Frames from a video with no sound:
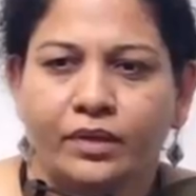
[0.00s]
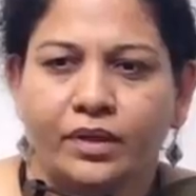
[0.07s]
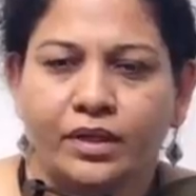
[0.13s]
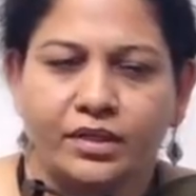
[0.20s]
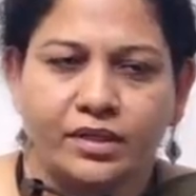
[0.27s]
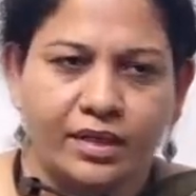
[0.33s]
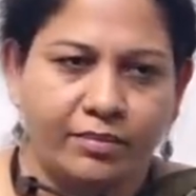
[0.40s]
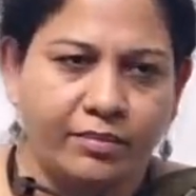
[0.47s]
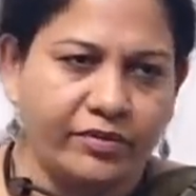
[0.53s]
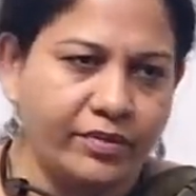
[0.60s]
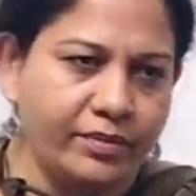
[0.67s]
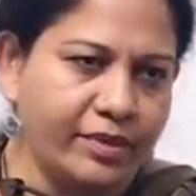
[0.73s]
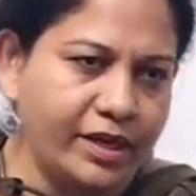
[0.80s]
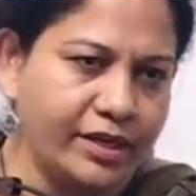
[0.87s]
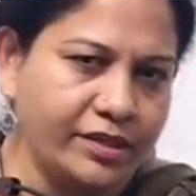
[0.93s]
In some of
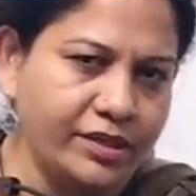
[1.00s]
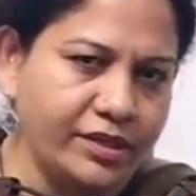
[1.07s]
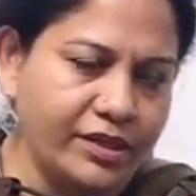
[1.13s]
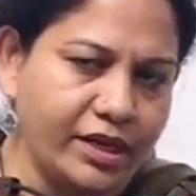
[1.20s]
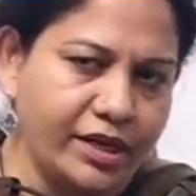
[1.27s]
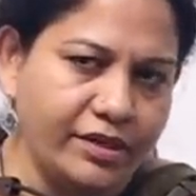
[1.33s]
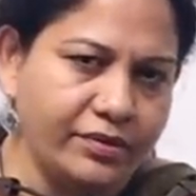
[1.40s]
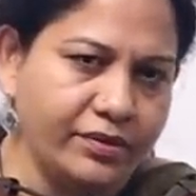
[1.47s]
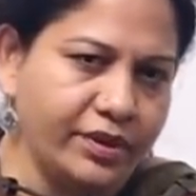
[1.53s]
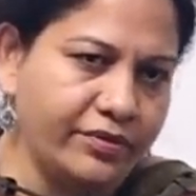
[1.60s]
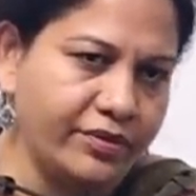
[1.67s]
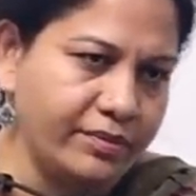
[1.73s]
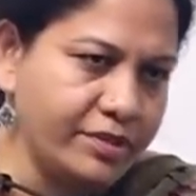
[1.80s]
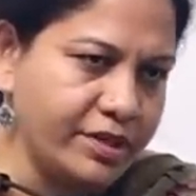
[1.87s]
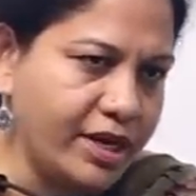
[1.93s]
the batches, I do it
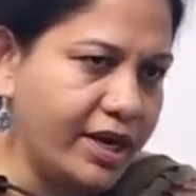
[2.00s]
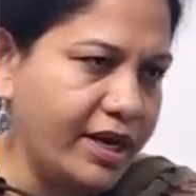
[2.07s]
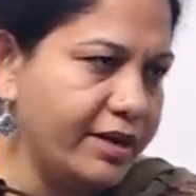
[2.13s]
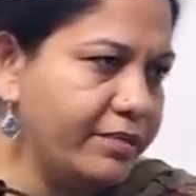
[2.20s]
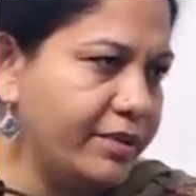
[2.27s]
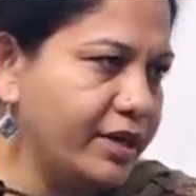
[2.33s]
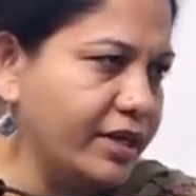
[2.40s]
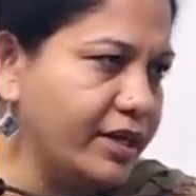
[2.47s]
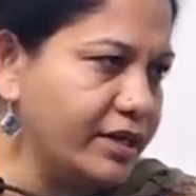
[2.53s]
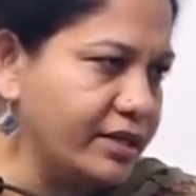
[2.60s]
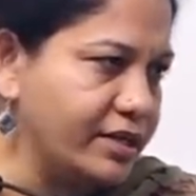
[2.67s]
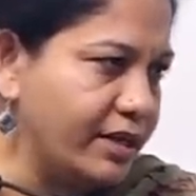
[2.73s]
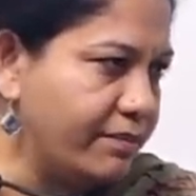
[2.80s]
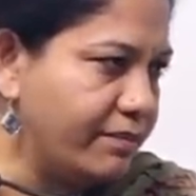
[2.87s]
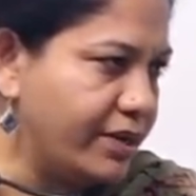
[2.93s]
from tribal. In
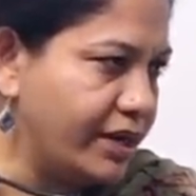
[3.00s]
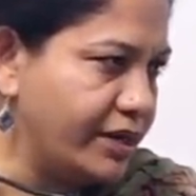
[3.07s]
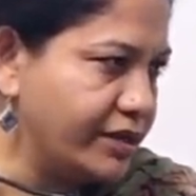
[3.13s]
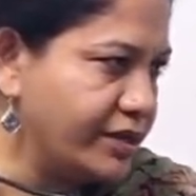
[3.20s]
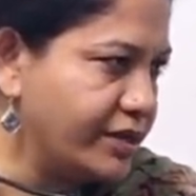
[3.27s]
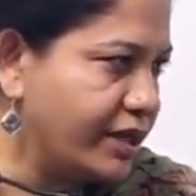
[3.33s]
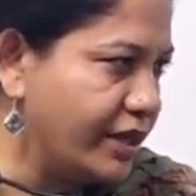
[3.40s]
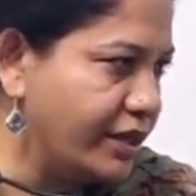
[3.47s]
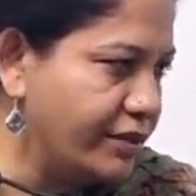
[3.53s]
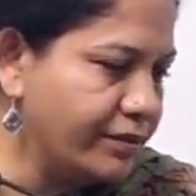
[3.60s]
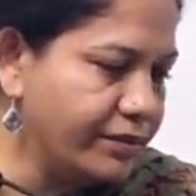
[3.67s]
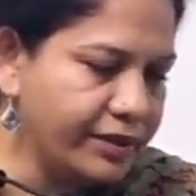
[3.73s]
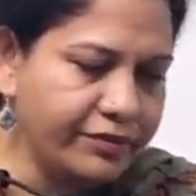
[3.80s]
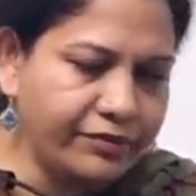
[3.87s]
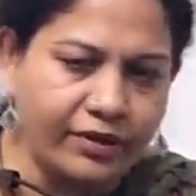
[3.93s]
some batches, I
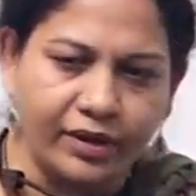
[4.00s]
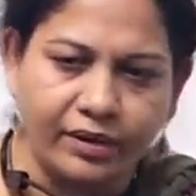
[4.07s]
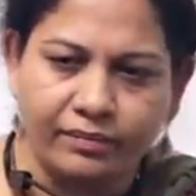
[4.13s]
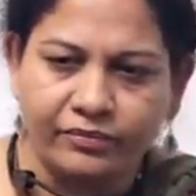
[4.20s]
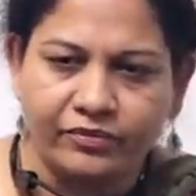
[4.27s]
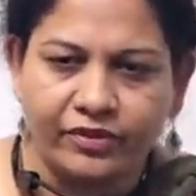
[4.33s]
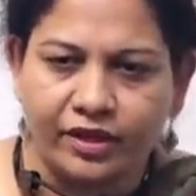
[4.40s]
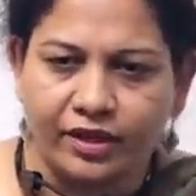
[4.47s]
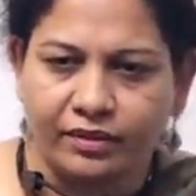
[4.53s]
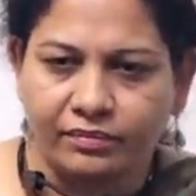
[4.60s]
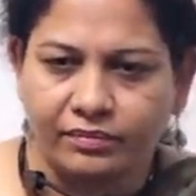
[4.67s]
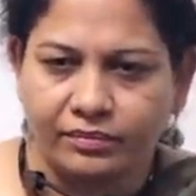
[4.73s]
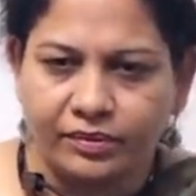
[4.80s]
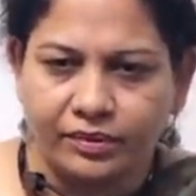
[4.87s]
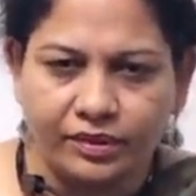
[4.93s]
do it from, from
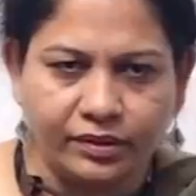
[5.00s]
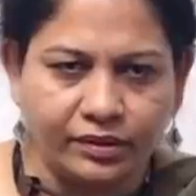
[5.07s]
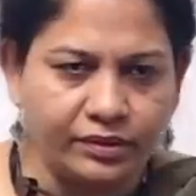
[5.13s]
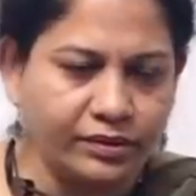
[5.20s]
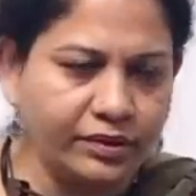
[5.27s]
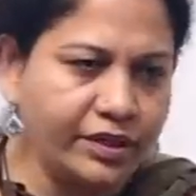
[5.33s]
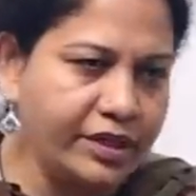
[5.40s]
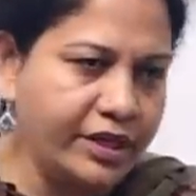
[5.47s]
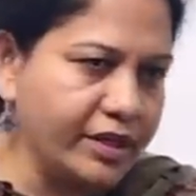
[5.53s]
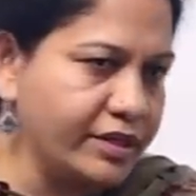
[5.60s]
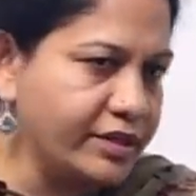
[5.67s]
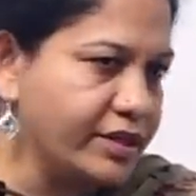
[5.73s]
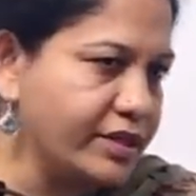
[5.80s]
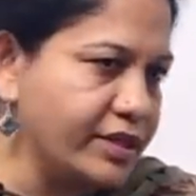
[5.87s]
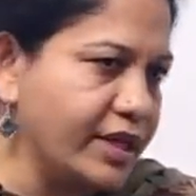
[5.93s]
you know, Indian
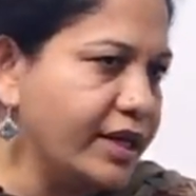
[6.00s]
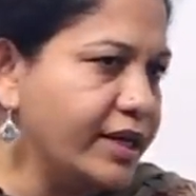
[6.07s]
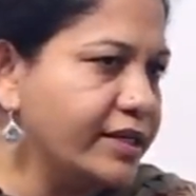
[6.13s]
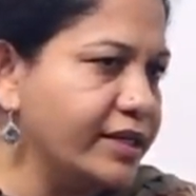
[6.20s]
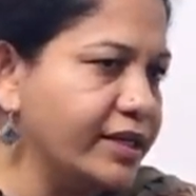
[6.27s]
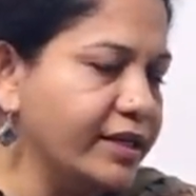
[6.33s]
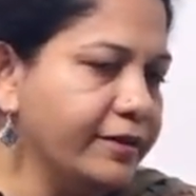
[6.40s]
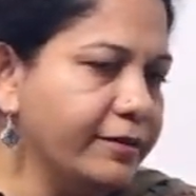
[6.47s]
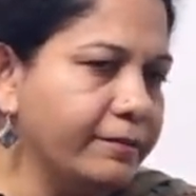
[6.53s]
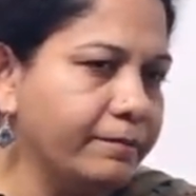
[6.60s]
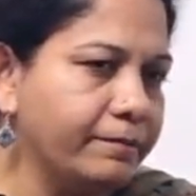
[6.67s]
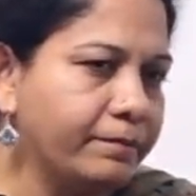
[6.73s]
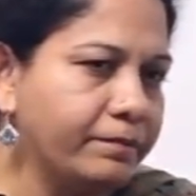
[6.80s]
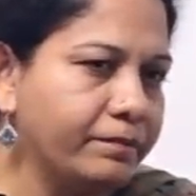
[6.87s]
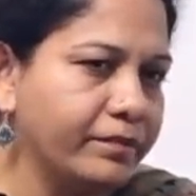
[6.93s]
society,
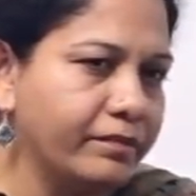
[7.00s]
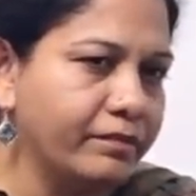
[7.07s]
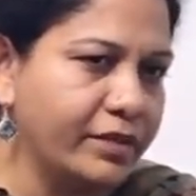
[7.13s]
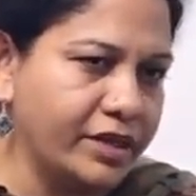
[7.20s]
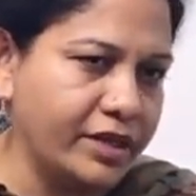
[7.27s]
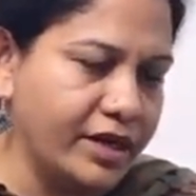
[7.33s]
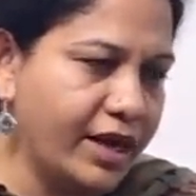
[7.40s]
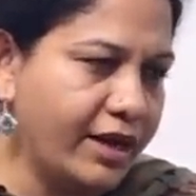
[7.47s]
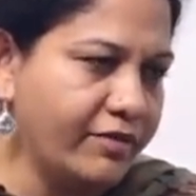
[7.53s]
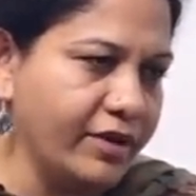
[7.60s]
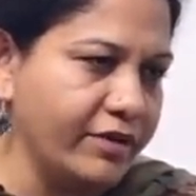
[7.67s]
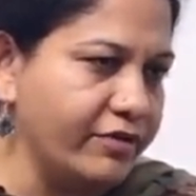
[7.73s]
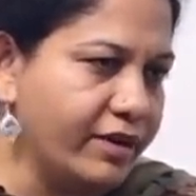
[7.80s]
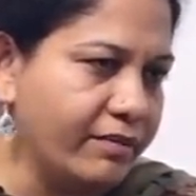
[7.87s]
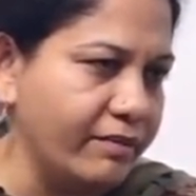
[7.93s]
but
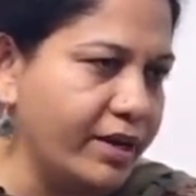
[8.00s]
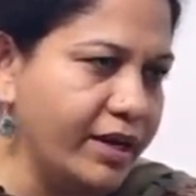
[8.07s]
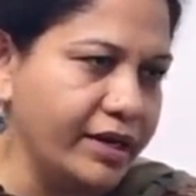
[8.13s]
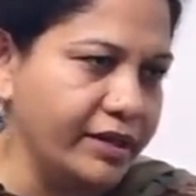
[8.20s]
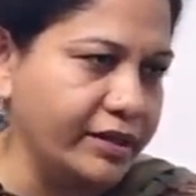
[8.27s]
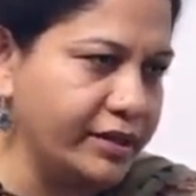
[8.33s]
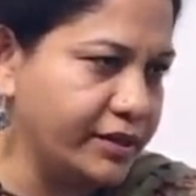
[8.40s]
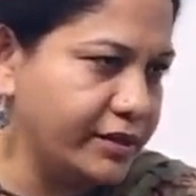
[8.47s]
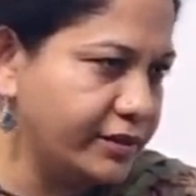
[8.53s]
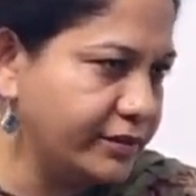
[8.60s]
never from marriage.